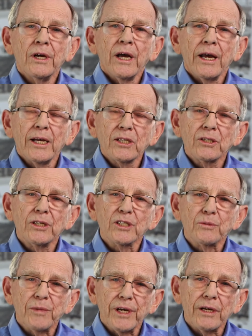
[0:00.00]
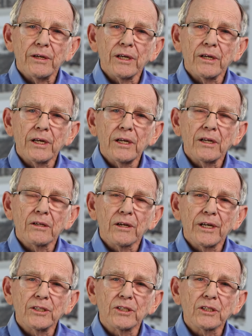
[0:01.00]
Hastings made in getting the
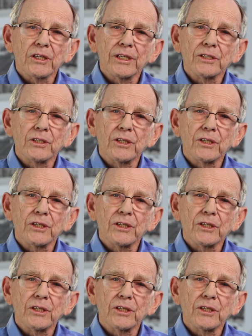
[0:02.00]
legislation